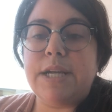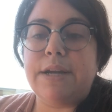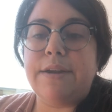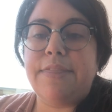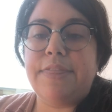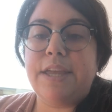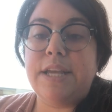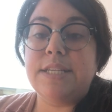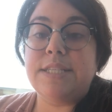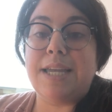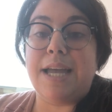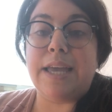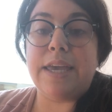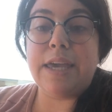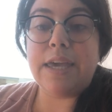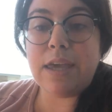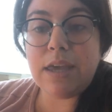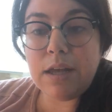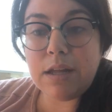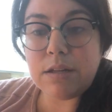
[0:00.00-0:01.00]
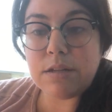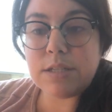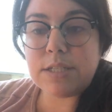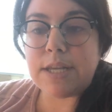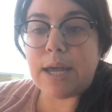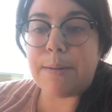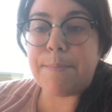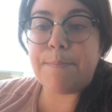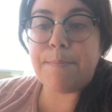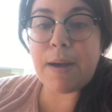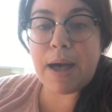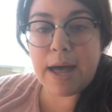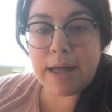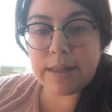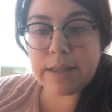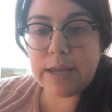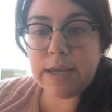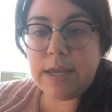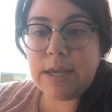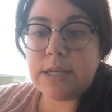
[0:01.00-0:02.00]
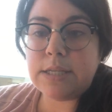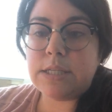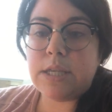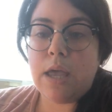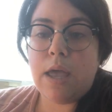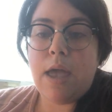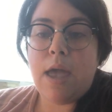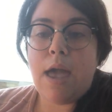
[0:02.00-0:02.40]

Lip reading: are things like hills and valleys